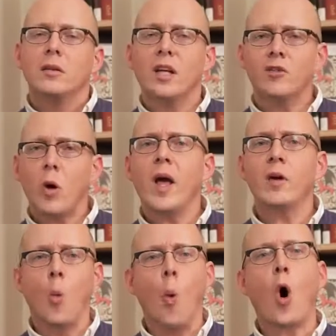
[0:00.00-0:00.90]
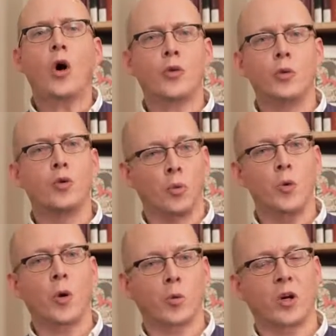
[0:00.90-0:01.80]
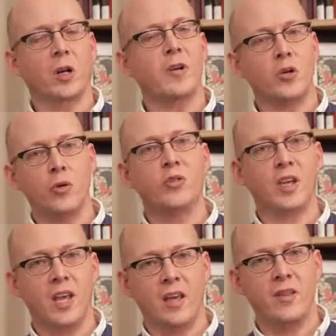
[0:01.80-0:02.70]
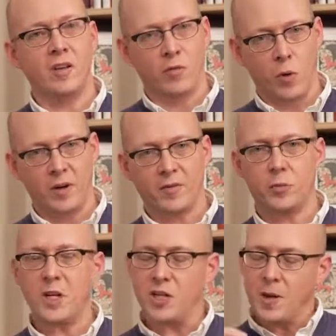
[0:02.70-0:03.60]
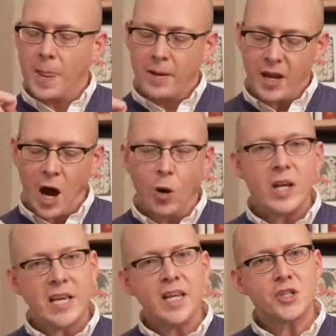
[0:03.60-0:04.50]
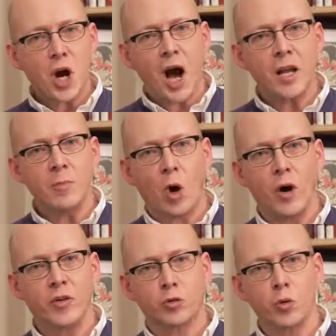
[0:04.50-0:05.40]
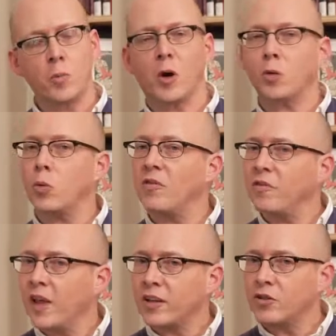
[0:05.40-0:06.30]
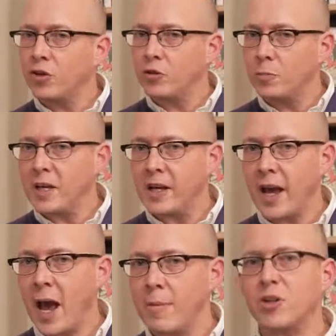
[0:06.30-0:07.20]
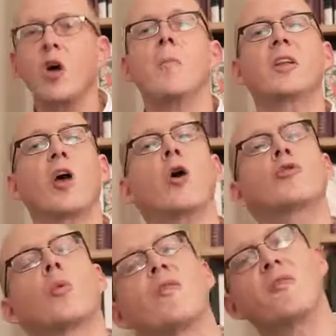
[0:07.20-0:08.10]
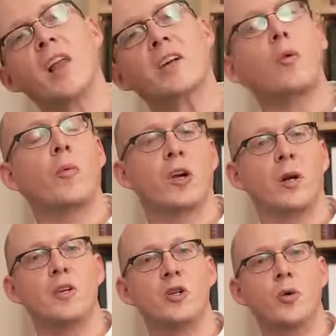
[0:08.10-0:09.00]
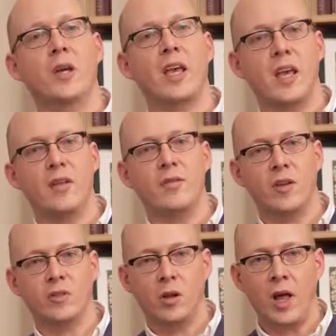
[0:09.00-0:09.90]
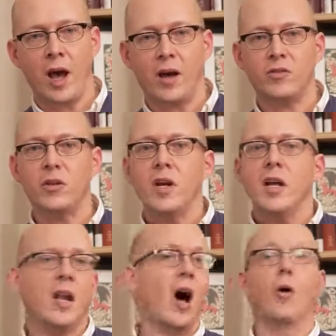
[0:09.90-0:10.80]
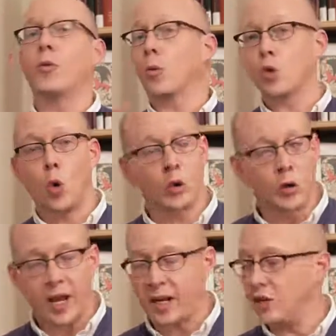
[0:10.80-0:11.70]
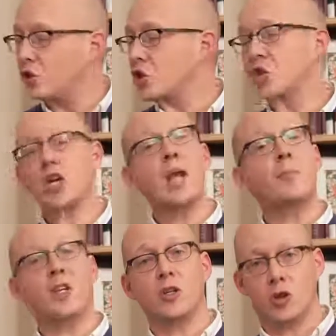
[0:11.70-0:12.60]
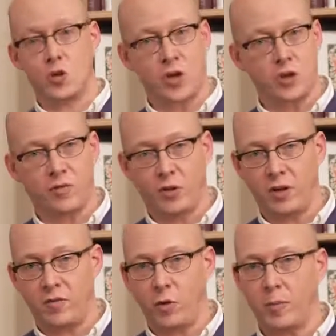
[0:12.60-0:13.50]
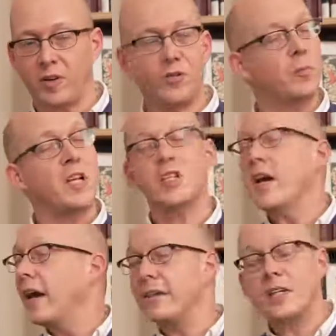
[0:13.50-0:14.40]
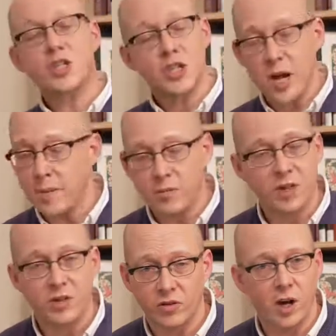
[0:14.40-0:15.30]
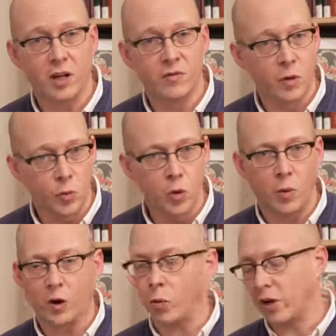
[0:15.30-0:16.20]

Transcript: Let's go ahead and walk through the rubric we're going to be using in the informative speech. Now, each item on this rubric reflects good speaking habits, but they also reflect what we're going to be doing in this class. Now, the rhetorical canons shape the instruction for the informative speech, and they shape the design of the rubric.